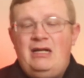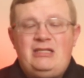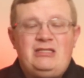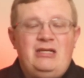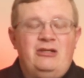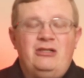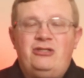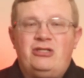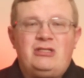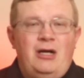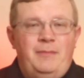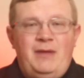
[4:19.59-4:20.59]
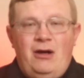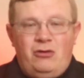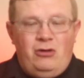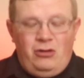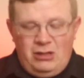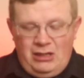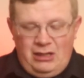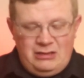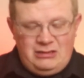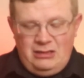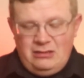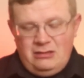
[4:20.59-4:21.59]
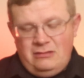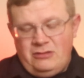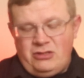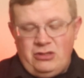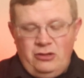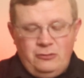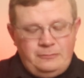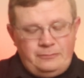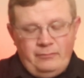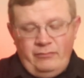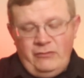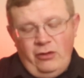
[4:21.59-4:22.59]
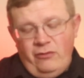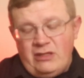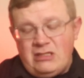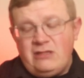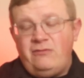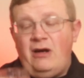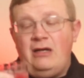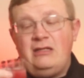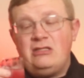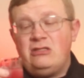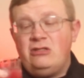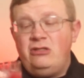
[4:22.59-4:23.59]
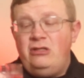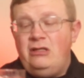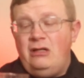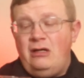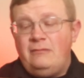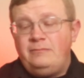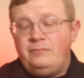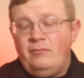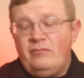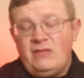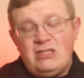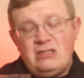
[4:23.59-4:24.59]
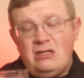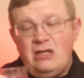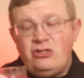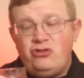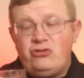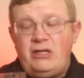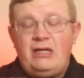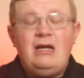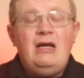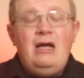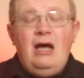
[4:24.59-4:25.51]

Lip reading: It's there to just up the alcohol content. So, no, this is fine. This is a good, this is a nice drink.